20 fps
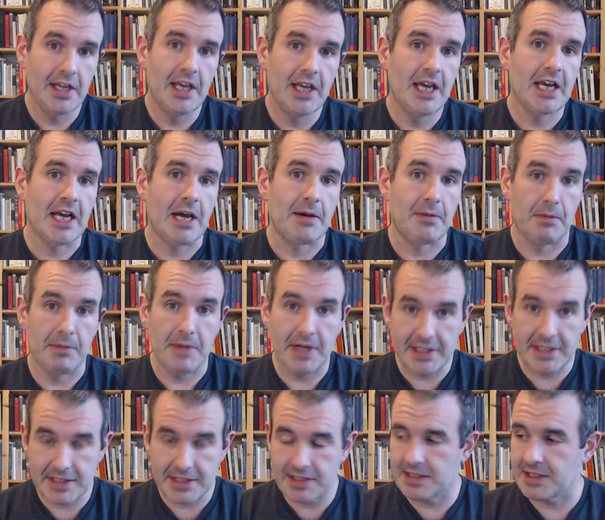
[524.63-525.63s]
a couple
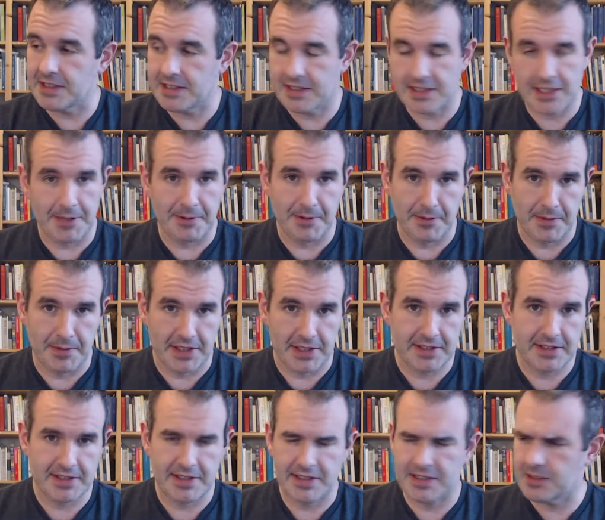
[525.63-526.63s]
months. This is a couple of
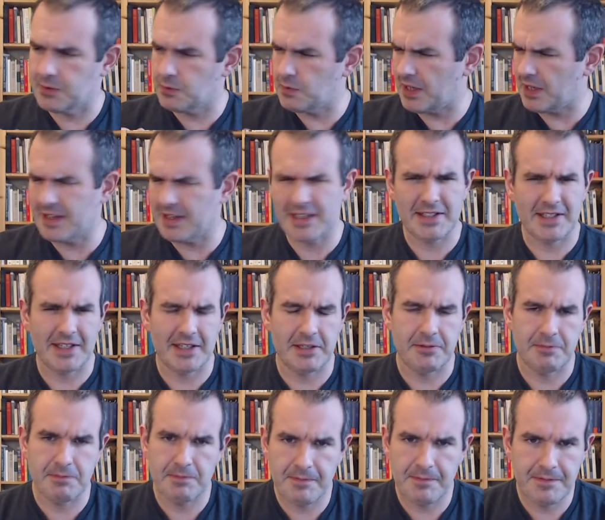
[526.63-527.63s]
months.
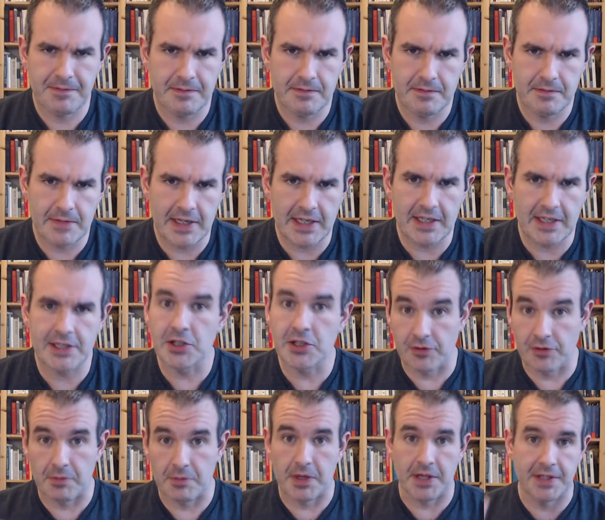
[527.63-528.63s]
It's
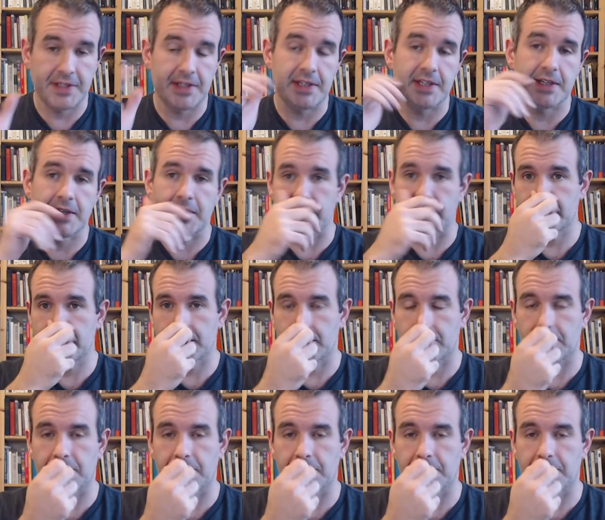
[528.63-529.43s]
over a month in any case.